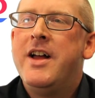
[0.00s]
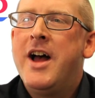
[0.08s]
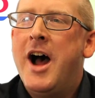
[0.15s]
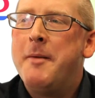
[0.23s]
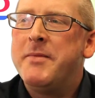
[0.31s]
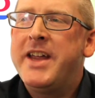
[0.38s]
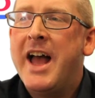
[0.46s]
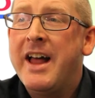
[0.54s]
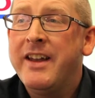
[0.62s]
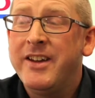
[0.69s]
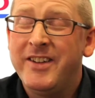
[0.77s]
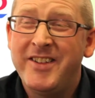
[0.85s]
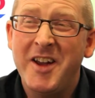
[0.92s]
The
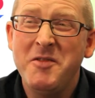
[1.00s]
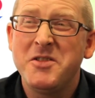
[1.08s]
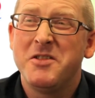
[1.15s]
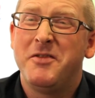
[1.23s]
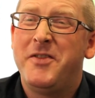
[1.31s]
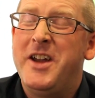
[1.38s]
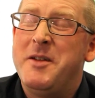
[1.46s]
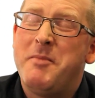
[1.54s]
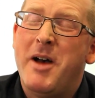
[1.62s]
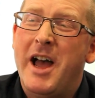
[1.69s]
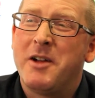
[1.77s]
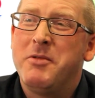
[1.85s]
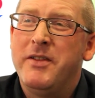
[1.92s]
anecdotal
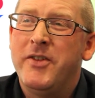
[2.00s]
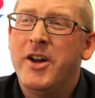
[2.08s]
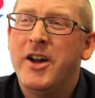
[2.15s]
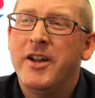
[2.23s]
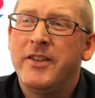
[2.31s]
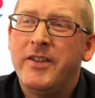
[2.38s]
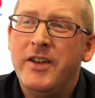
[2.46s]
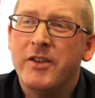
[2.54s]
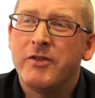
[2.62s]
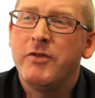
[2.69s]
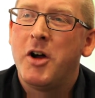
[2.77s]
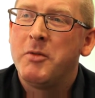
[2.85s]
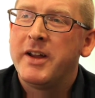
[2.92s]
feedback we've heard since
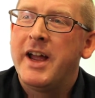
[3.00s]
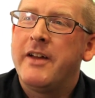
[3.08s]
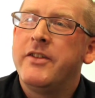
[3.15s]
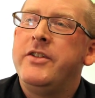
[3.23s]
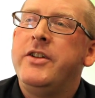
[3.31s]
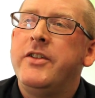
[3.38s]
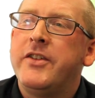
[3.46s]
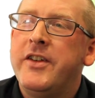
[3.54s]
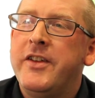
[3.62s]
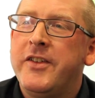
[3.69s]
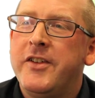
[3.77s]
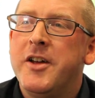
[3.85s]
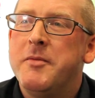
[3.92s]
rolling out the new
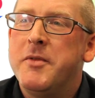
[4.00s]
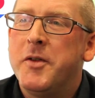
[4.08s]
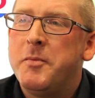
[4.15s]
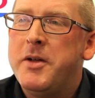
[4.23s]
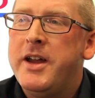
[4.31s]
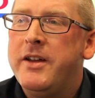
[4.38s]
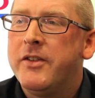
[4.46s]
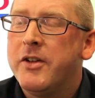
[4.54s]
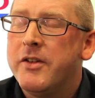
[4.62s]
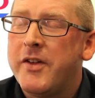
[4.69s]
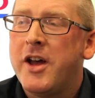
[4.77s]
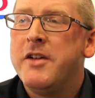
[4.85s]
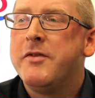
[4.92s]
system has been sort
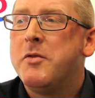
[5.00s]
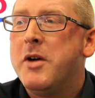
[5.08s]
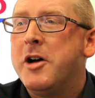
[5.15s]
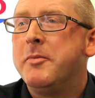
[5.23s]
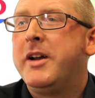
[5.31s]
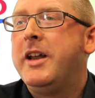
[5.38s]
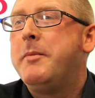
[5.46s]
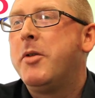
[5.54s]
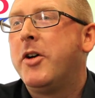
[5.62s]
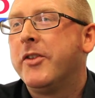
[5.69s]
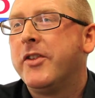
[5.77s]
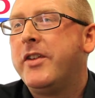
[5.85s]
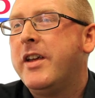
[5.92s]
of overwhelmingly
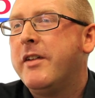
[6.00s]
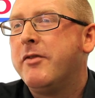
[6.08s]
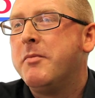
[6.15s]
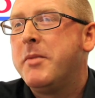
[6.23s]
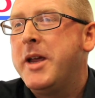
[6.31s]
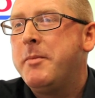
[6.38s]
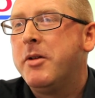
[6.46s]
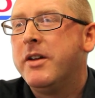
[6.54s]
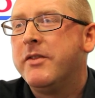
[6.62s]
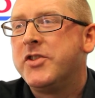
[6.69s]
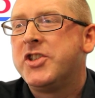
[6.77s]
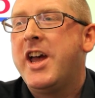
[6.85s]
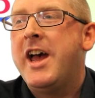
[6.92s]
positive, and people have
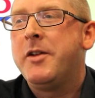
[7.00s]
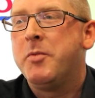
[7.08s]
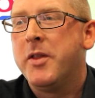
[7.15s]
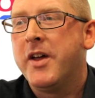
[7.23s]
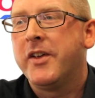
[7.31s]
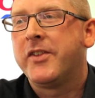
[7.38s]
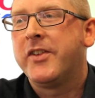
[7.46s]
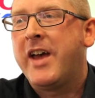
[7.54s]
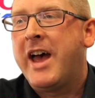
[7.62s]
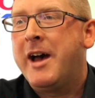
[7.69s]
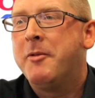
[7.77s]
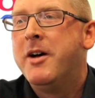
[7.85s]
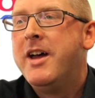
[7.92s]
shared with us
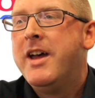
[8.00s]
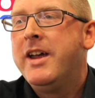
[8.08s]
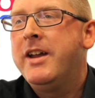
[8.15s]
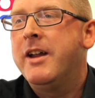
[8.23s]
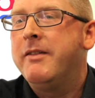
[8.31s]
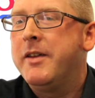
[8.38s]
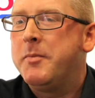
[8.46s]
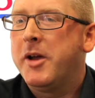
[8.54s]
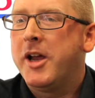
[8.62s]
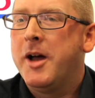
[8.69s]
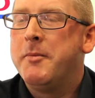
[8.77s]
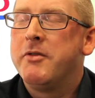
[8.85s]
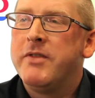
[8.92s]
how, you know, it's
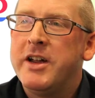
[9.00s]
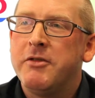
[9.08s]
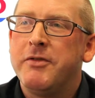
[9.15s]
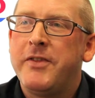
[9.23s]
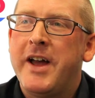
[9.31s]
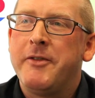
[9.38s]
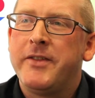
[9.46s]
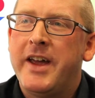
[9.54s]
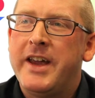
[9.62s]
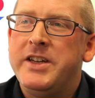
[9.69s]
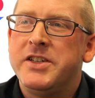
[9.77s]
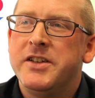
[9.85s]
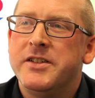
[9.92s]
become a real
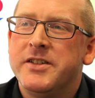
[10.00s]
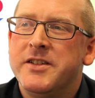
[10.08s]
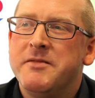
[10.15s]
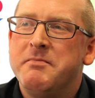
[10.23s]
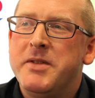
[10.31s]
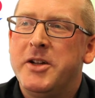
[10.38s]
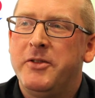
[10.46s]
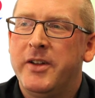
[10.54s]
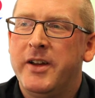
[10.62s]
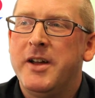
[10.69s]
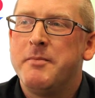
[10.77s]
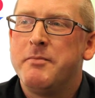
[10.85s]
foundation to them building a